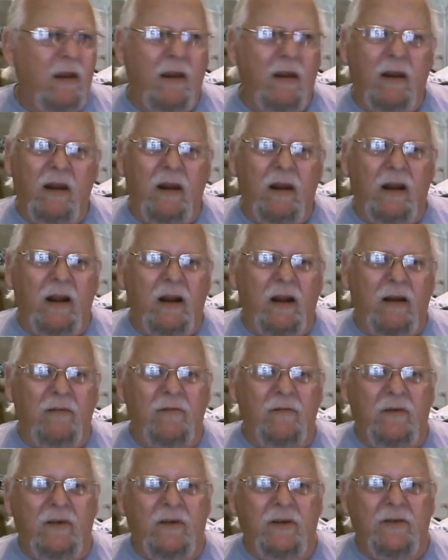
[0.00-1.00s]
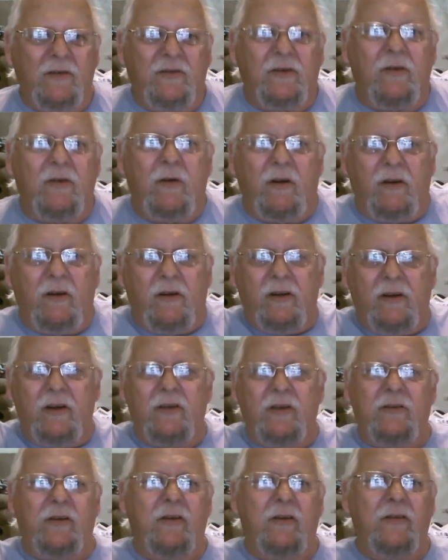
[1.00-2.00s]
back. Still wear a
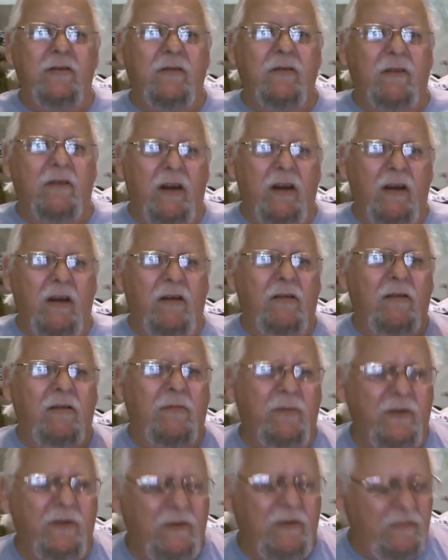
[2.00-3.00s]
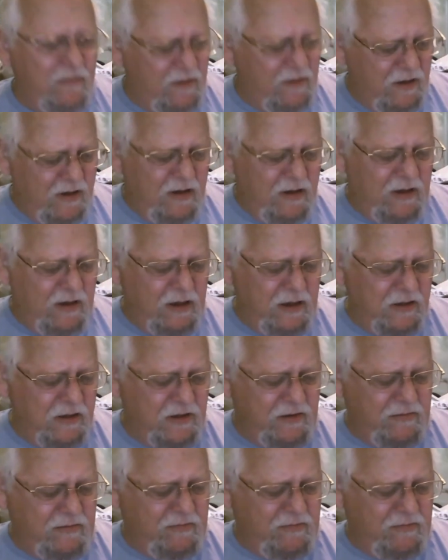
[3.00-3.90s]
t-shirt, it's not cold. I mean, it is